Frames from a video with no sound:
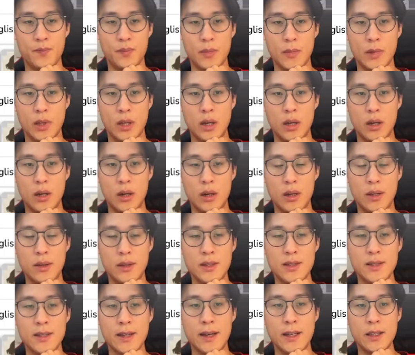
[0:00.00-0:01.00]
In
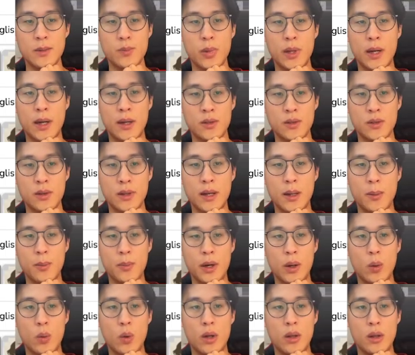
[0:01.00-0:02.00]
this case, black is only up
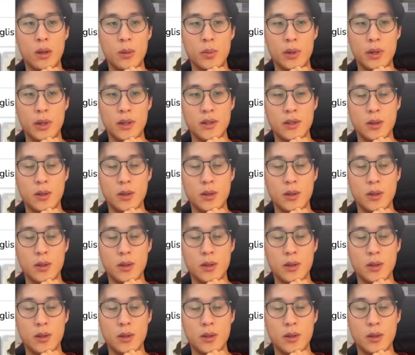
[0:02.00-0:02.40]
by 1 liberty,